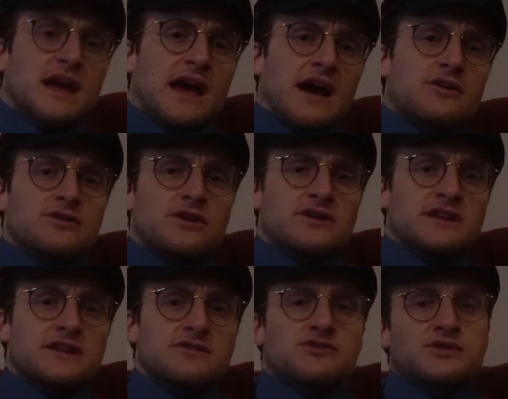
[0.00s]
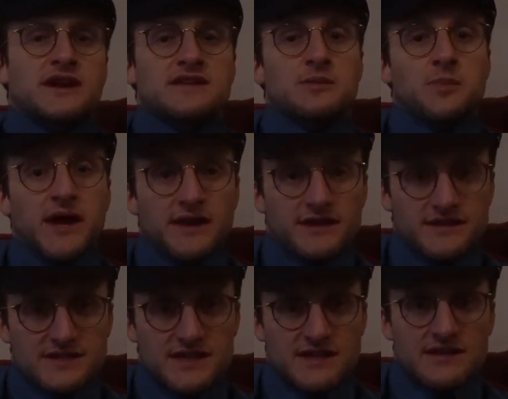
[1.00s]
Alcohol can create
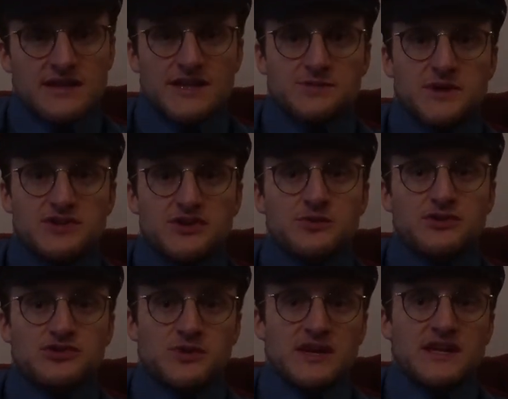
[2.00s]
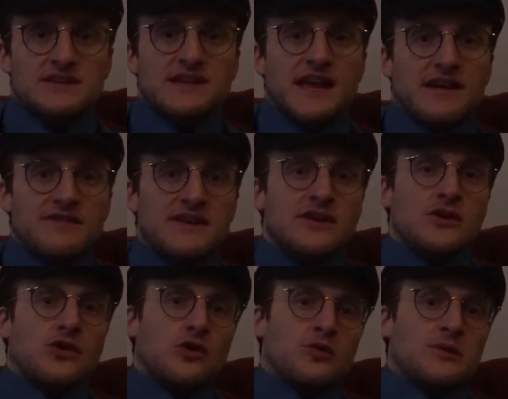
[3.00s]
dependency, especially when drinking is heavy
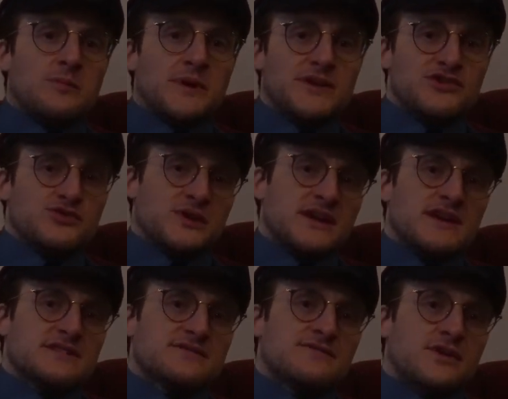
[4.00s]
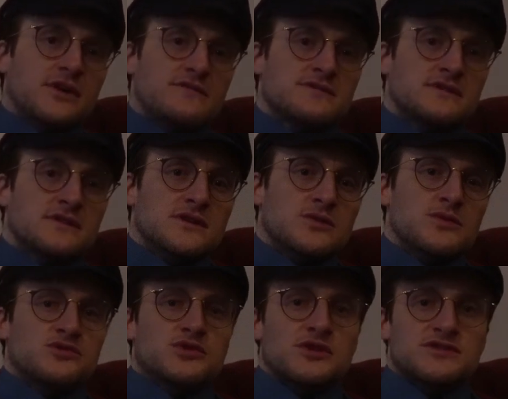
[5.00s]
or when binge drinking is involved.
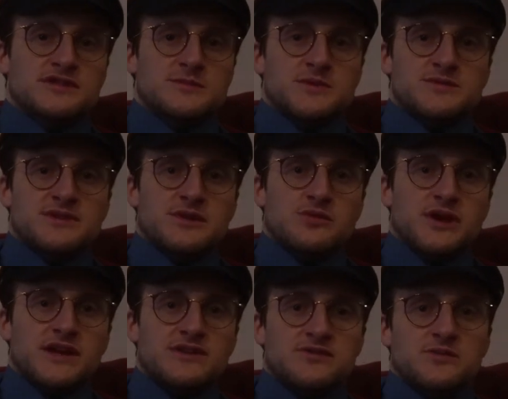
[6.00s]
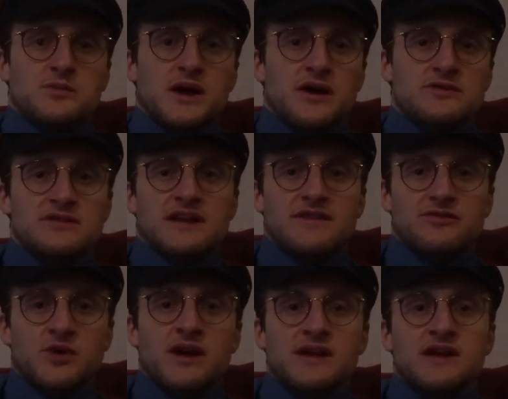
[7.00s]
Withdrawal symptoms that range from mild to
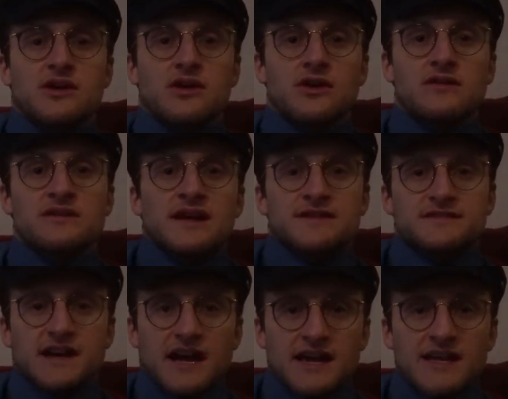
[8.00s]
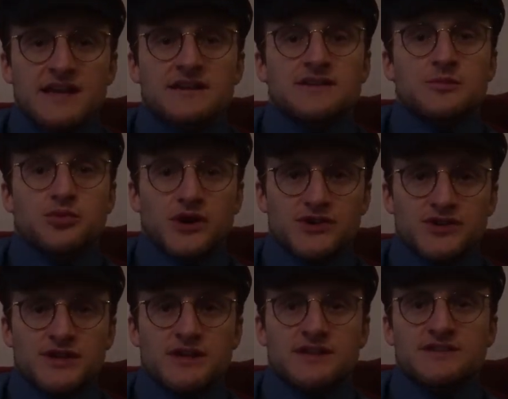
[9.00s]
life-threatening are anxiety,
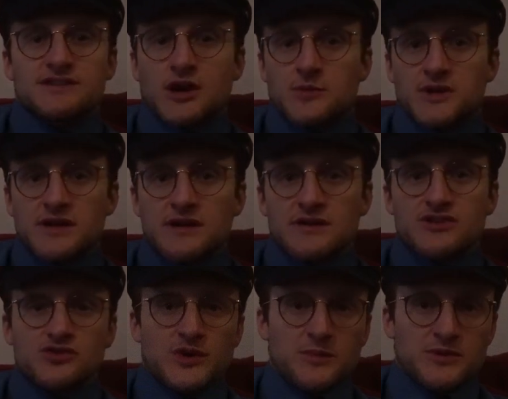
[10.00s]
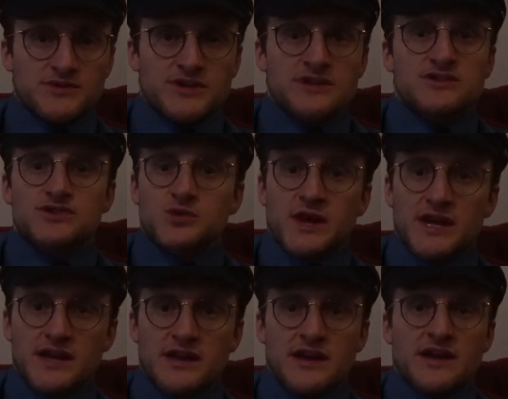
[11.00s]
depression, insomnia, tremors,
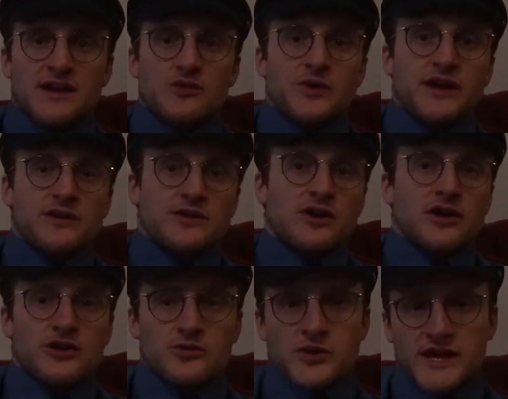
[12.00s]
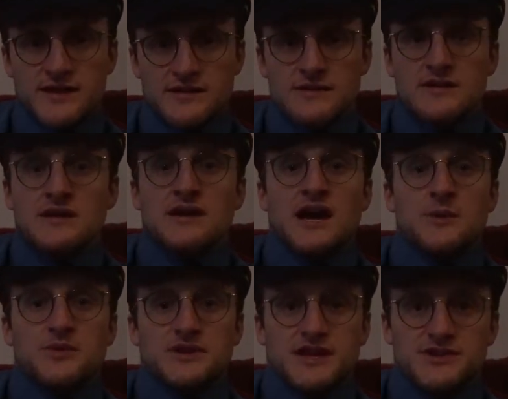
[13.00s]
sweating, irregular heart rate,
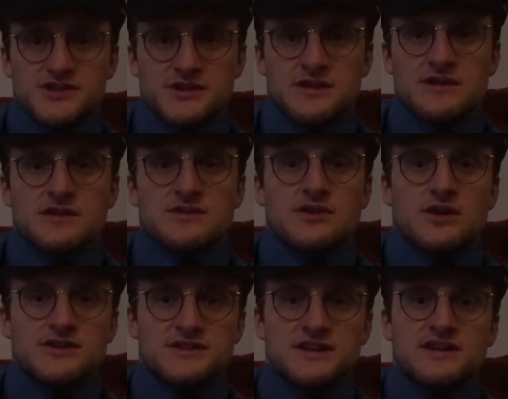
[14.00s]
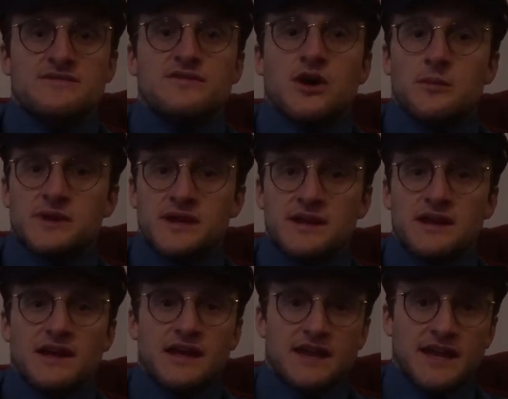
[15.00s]
hypertension, nausea and vomiting,
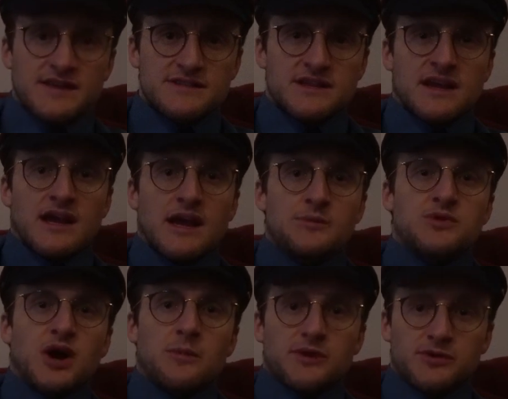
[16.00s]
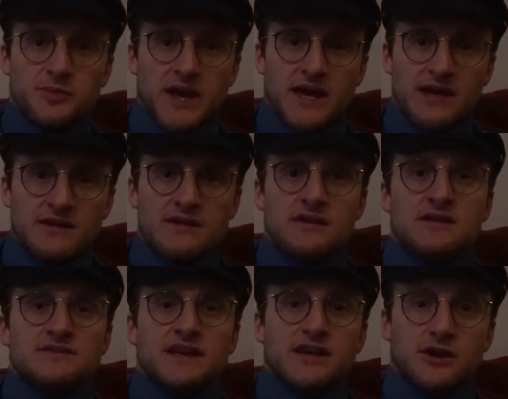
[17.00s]
headaches, abdominal pain,
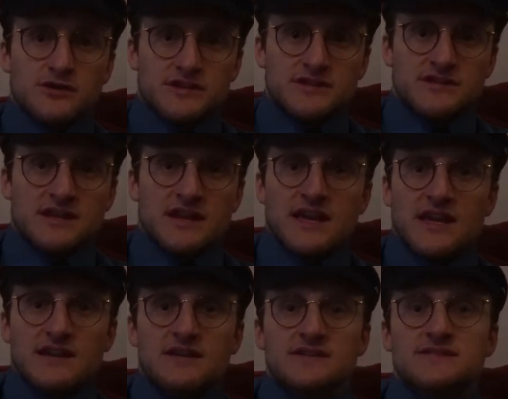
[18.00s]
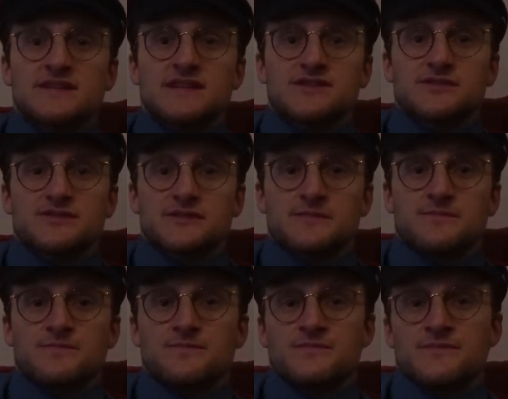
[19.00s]
psychosis, and seizures.
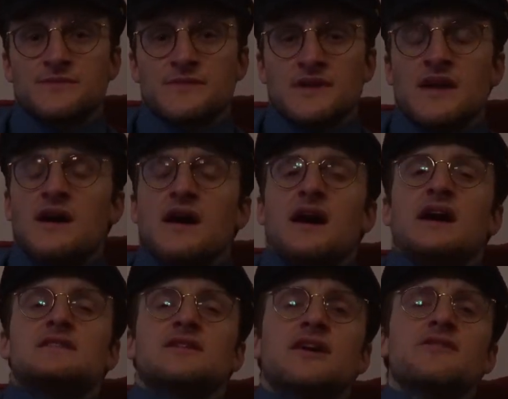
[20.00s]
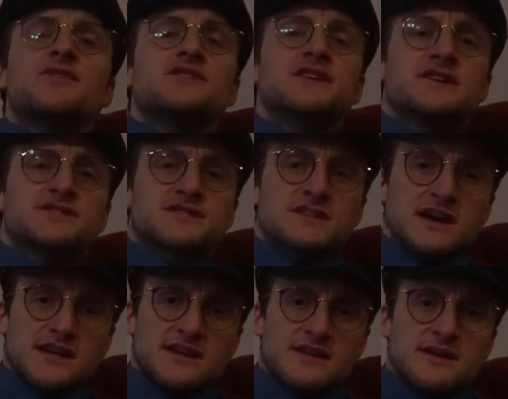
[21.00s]
I love the Dutch
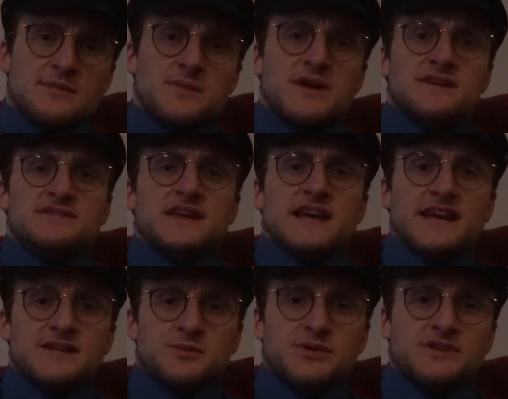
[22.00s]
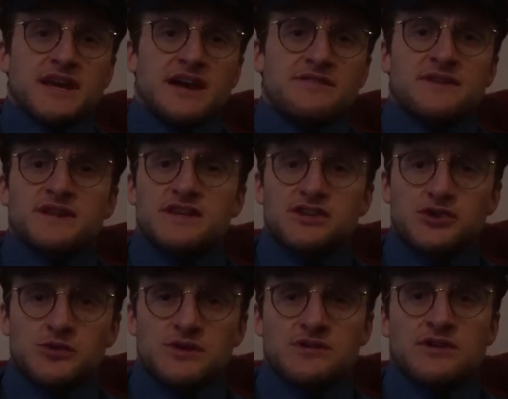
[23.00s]
study because the experts have an
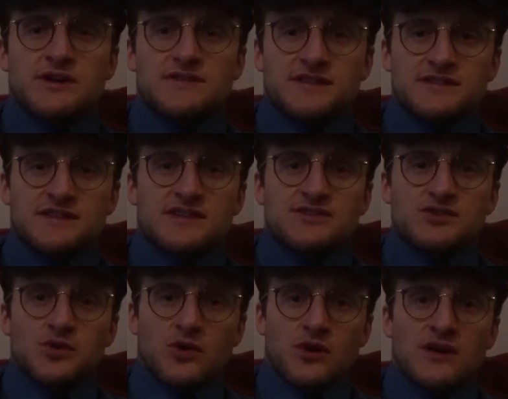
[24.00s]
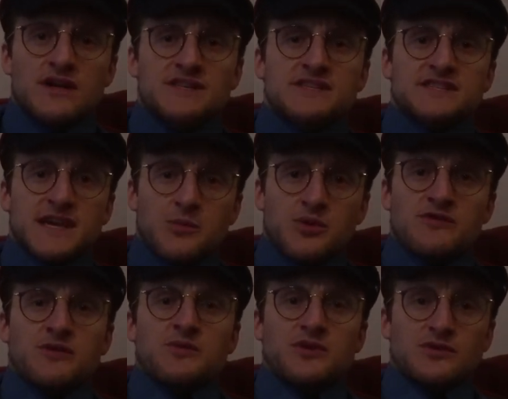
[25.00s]
acute toxicity score separate
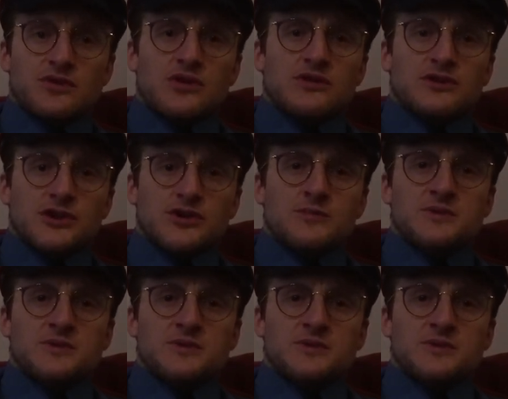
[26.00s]
from their long-term